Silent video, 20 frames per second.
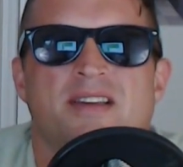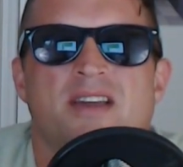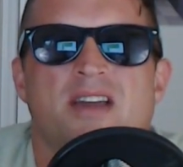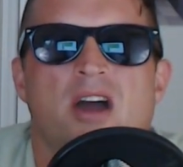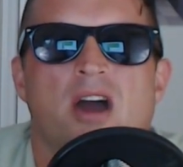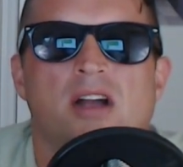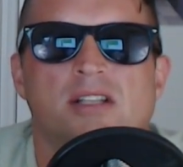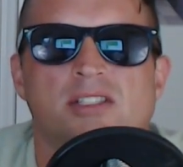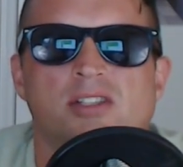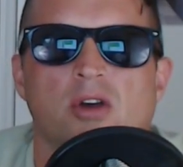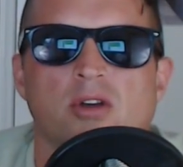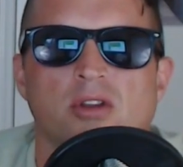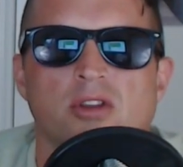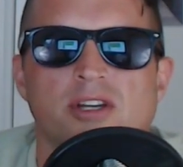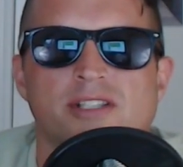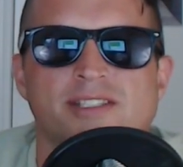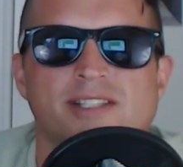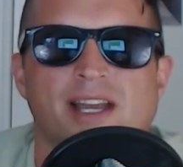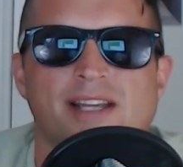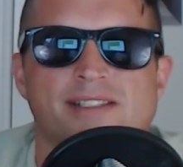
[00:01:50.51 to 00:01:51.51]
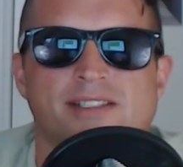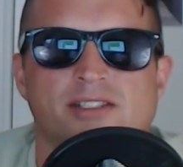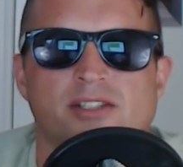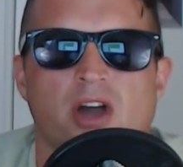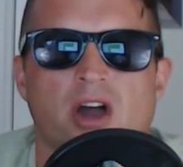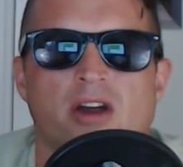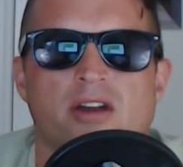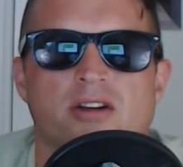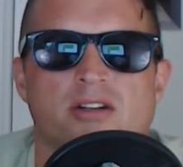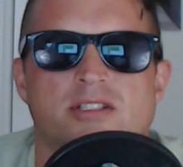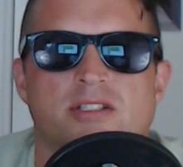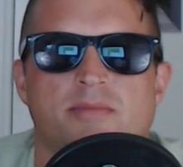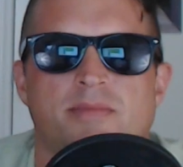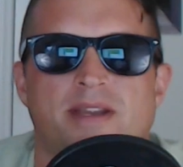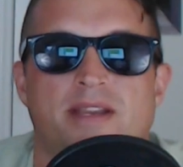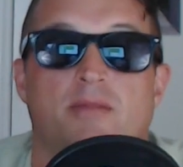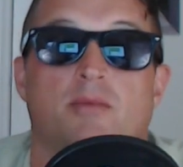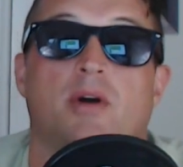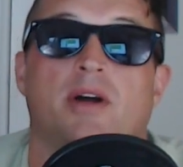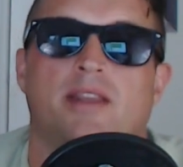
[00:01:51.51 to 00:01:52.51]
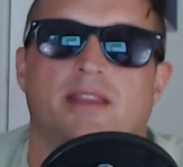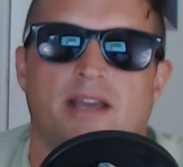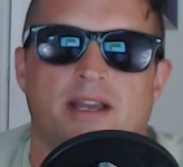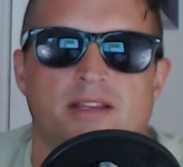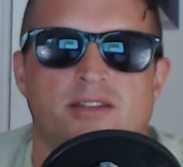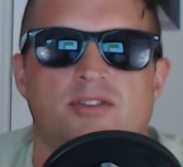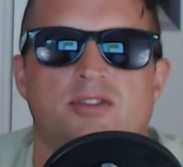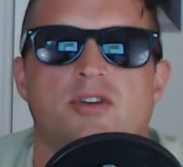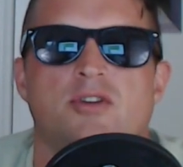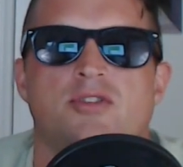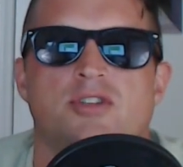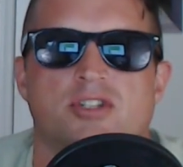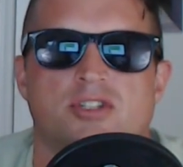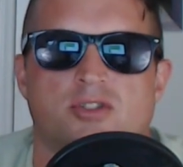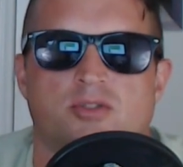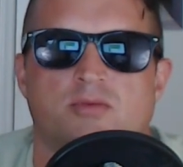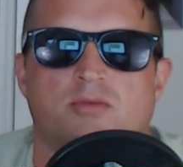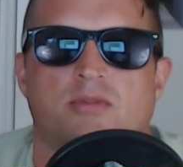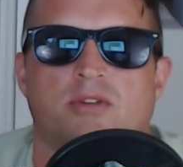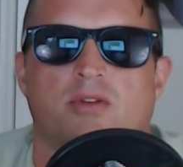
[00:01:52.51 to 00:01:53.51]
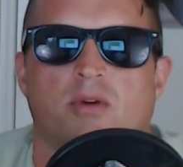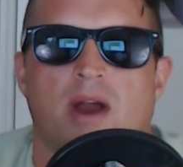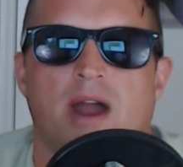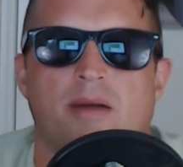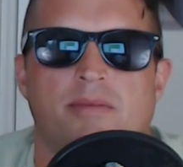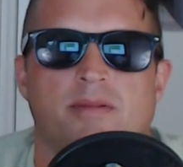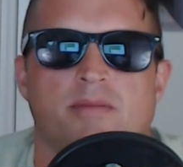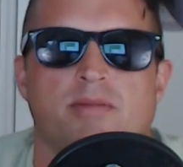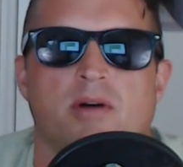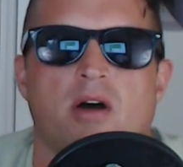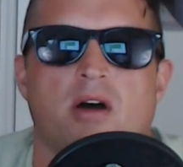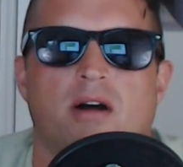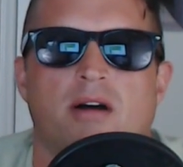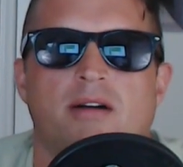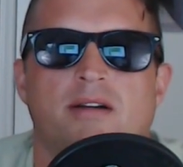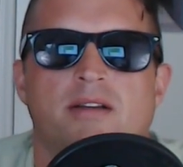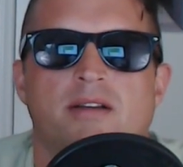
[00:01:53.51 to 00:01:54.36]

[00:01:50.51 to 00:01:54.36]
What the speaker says: Alright, so it looks like soccer to me. Well, that dude just grabbed the ball.